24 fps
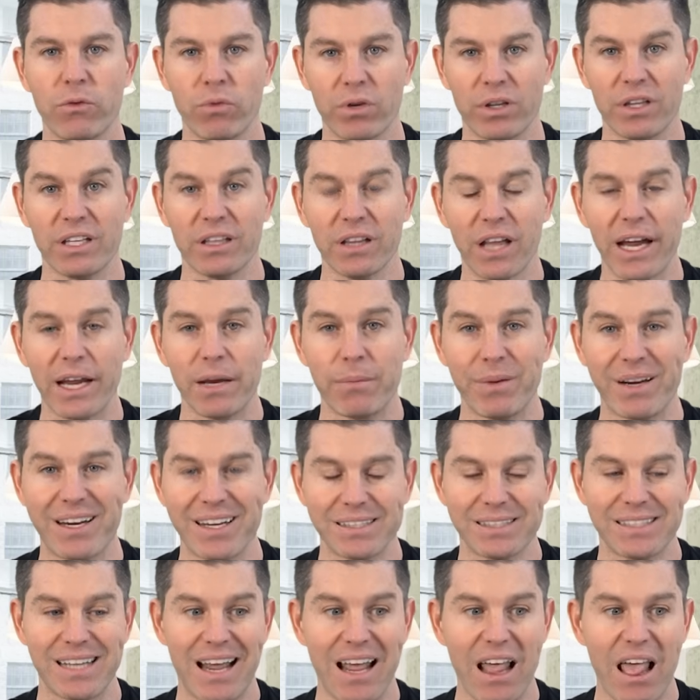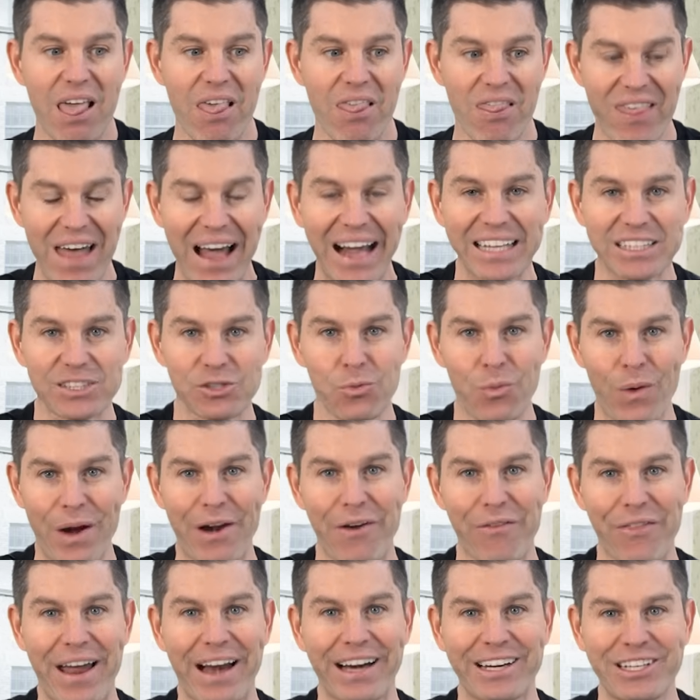really like, because that's
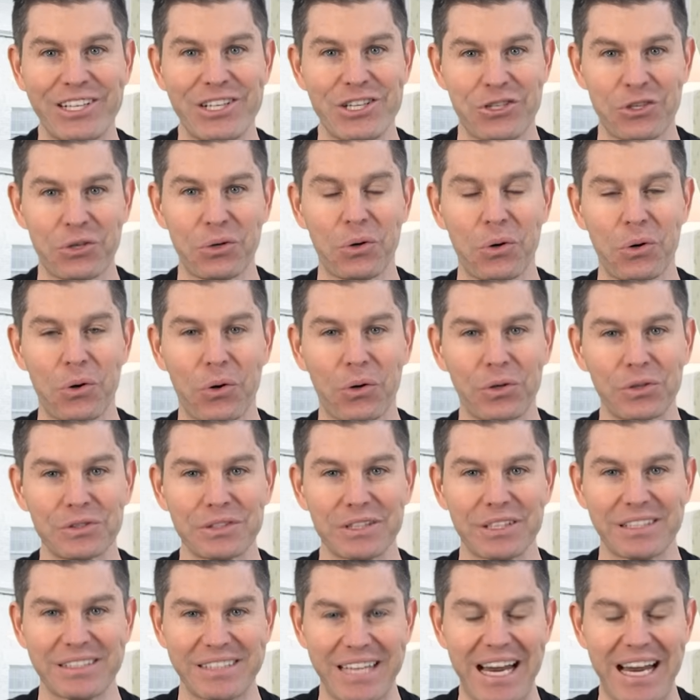where that control